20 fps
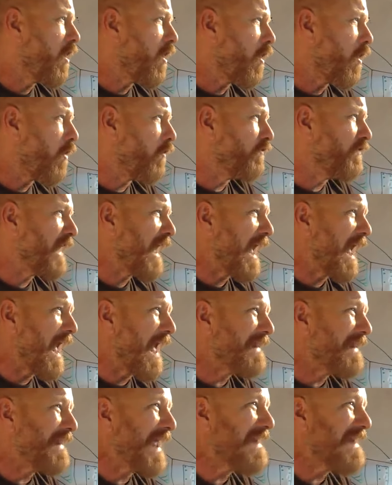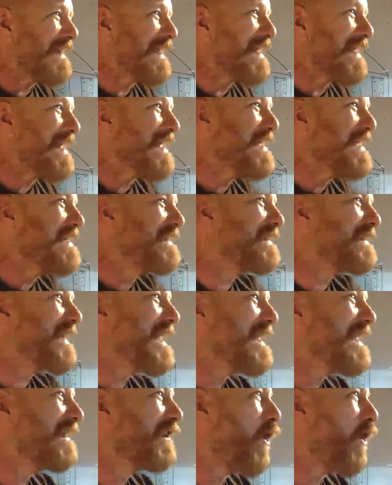on there and then the
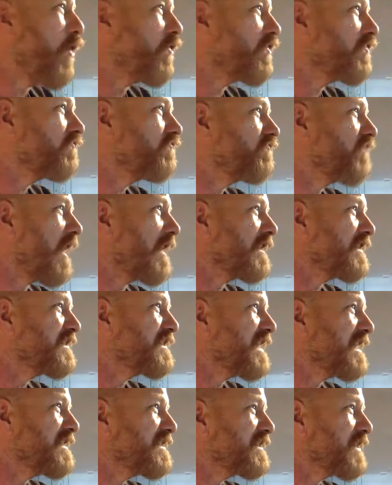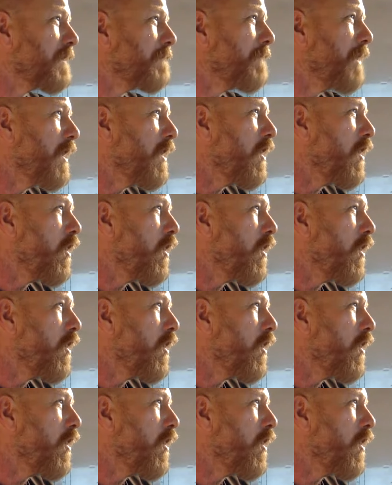easy lock rudder system,